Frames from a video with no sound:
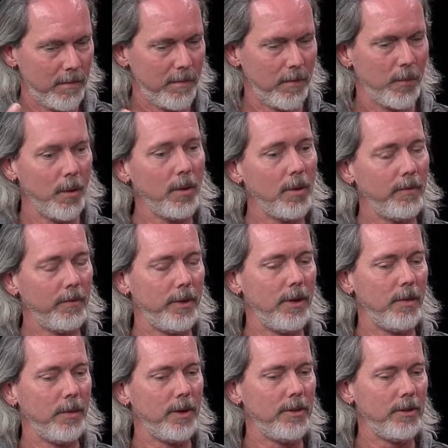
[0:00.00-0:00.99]

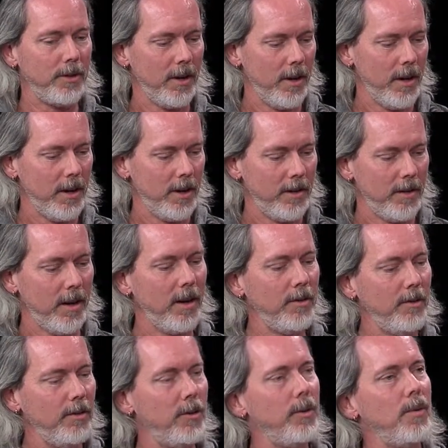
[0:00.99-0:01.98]
worldview, which
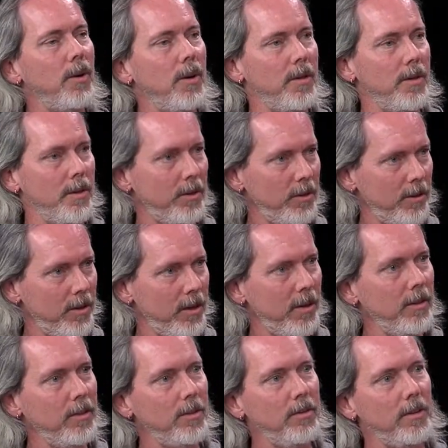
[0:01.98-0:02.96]
does do all those
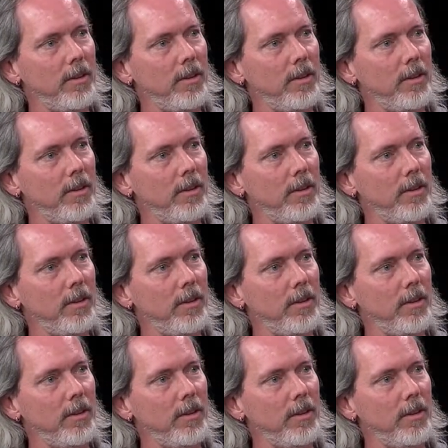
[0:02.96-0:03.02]
things you